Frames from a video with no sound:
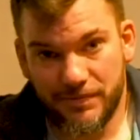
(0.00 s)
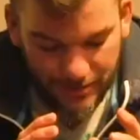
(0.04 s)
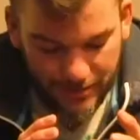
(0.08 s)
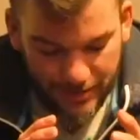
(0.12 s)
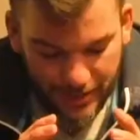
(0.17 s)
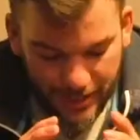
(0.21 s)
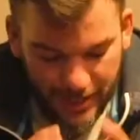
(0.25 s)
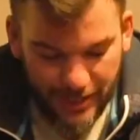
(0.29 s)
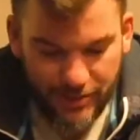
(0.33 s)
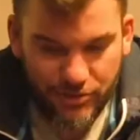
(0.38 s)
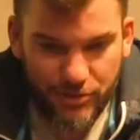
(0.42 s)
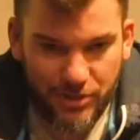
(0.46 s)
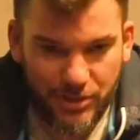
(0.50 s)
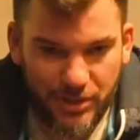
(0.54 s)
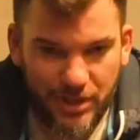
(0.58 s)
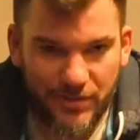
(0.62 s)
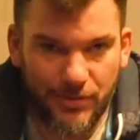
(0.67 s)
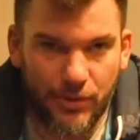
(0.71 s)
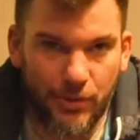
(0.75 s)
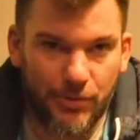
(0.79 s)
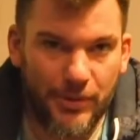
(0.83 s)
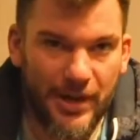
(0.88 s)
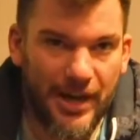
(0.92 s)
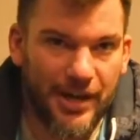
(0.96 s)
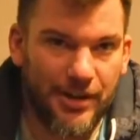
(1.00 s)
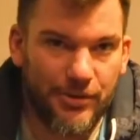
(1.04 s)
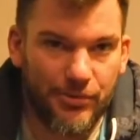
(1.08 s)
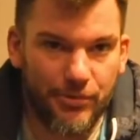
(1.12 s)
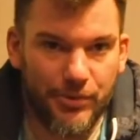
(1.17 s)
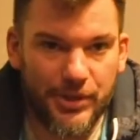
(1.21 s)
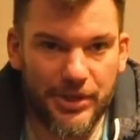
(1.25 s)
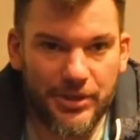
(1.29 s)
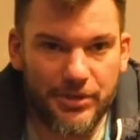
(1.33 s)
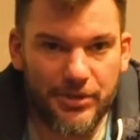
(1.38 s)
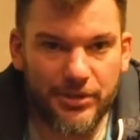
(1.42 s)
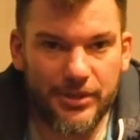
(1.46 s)
The entry-level rod and
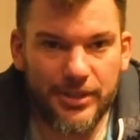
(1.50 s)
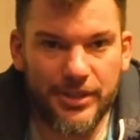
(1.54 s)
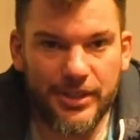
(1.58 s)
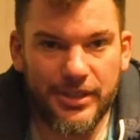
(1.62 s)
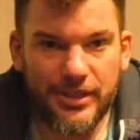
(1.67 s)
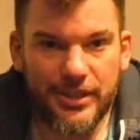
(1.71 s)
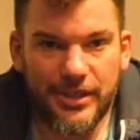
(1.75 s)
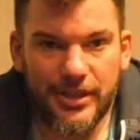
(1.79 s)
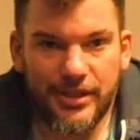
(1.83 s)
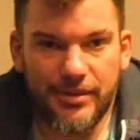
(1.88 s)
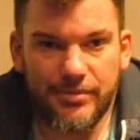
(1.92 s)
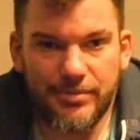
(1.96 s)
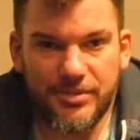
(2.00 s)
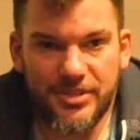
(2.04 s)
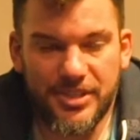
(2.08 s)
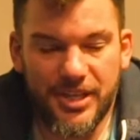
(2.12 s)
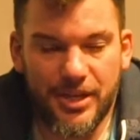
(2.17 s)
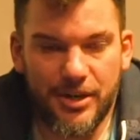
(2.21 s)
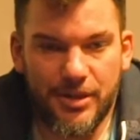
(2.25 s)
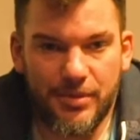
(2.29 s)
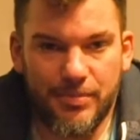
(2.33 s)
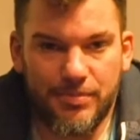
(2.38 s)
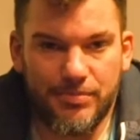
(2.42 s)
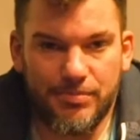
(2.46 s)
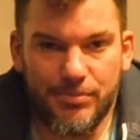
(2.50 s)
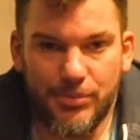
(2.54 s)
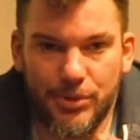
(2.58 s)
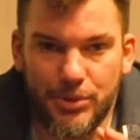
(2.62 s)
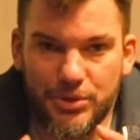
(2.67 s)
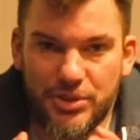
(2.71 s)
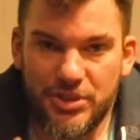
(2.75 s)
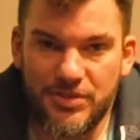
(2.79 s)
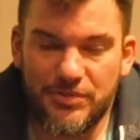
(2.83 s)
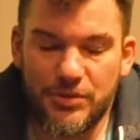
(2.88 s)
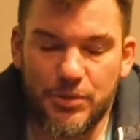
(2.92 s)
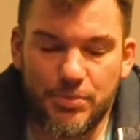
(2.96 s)
reel setup
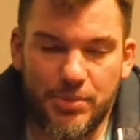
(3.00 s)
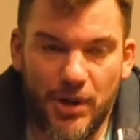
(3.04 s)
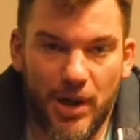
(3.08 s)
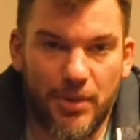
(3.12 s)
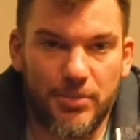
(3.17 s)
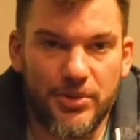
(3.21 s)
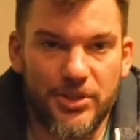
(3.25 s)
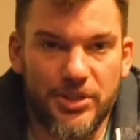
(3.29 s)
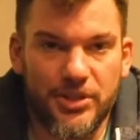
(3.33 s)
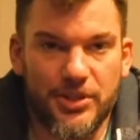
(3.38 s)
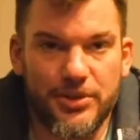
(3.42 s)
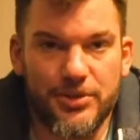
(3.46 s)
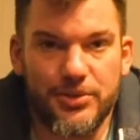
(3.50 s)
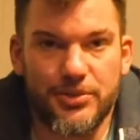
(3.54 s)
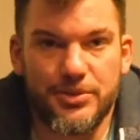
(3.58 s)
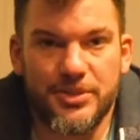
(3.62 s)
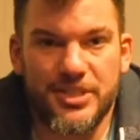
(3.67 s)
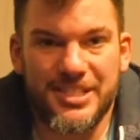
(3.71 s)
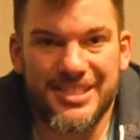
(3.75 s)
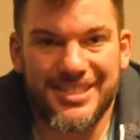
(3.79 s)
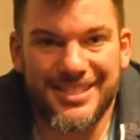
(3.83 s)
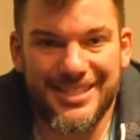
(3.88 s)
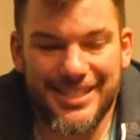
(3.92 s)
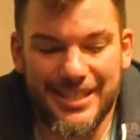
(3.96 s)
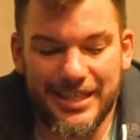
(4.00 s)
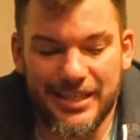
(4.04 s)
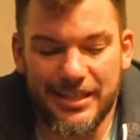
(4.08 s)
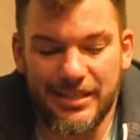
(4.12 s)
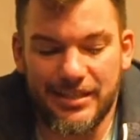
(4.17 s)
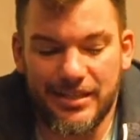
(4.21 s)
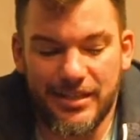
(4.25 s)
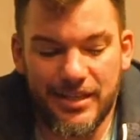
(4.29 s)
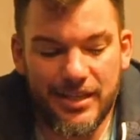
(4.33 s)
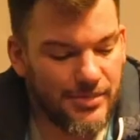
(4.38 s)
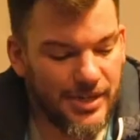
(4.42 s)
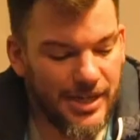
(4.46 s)
most of you probably used as a
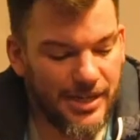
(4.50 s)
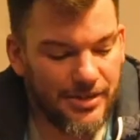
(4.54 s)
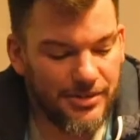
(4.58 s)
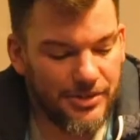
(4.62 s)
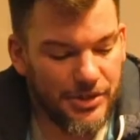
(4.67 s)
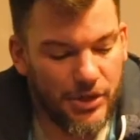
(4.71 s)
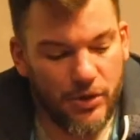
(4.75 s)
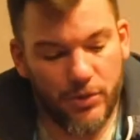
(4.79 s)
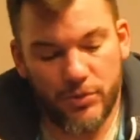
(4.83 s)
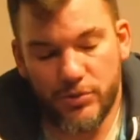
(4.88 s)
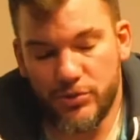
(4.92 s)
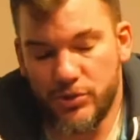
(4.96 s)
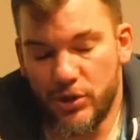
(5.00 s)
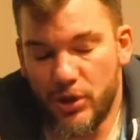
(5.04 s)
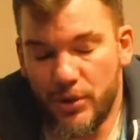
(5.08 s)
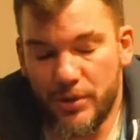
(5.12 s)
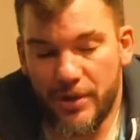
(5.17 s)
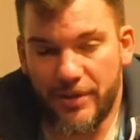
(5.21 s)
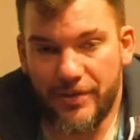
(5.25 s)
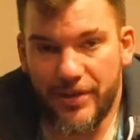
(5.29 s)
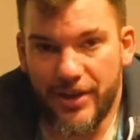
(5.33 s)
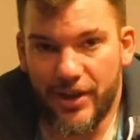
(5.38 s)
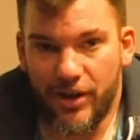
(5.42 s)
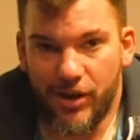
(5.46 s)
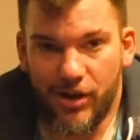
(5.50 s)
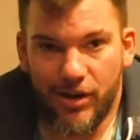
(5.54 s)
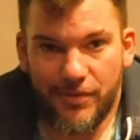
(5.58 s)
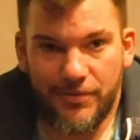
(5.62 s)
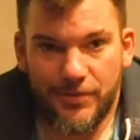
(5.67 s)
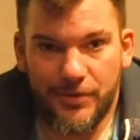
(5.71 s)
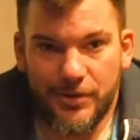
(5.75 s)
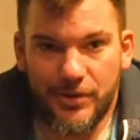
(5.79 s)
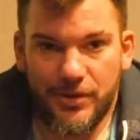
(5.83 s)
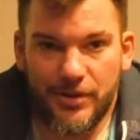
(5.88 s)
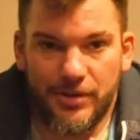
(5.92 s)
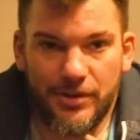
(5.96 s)
kid and don't know that they
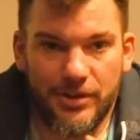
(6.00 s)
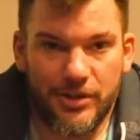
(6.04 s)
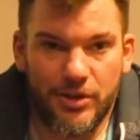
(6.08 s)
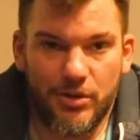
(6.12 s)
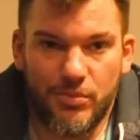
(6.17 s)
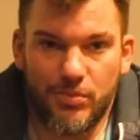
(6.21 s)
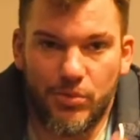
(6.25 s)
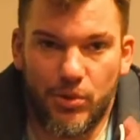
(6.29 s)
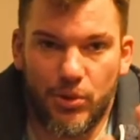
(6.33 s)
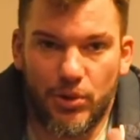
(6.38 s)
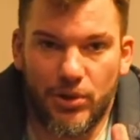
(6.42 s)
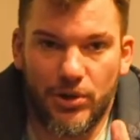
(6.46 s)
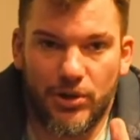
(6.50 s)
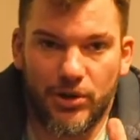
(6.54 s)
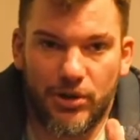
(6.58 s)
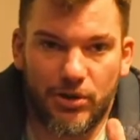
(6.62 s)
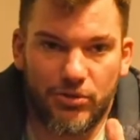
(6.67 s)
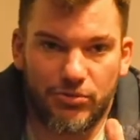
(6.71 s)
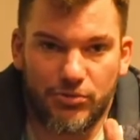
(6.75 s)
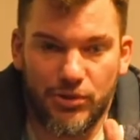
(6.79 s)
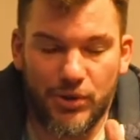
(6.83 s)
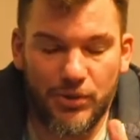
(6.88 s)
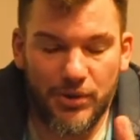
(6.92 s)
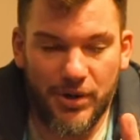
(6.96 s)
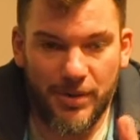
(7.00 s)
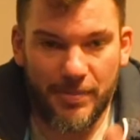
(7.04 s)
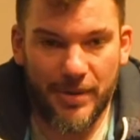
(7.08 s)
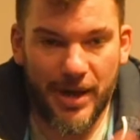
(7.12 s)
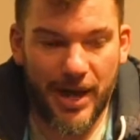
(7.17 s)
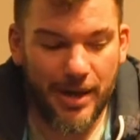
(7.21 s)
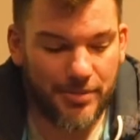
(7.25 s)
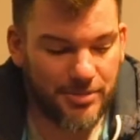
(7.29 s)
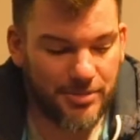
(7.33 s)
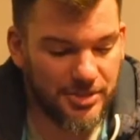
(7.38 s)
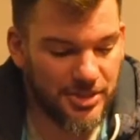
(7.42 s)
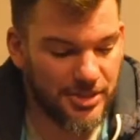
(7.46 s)
offer more grown-up
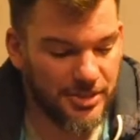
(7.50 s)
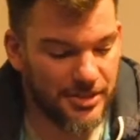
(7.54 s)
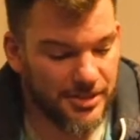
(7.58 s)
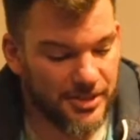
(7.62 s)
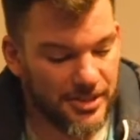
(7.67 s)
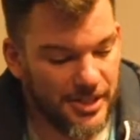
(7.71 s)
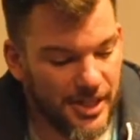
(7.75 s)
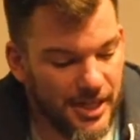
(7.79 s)
options.